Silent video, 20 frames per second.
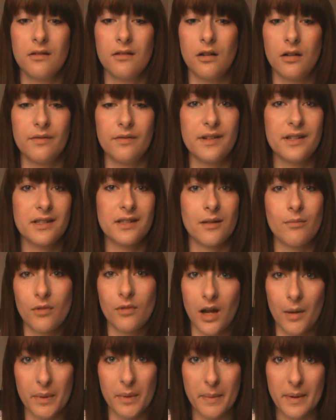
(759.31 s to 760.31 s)
Obviously, I'm
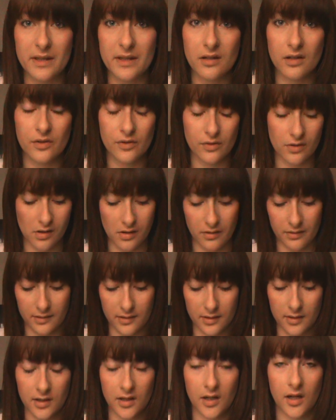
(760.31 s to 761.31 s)
not happy about Scott's
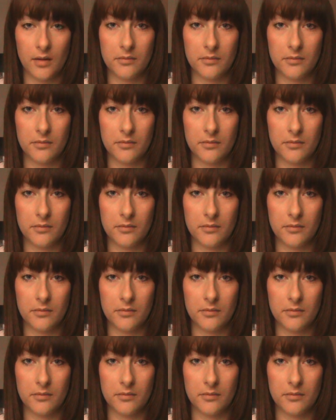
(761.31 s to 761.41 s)
results.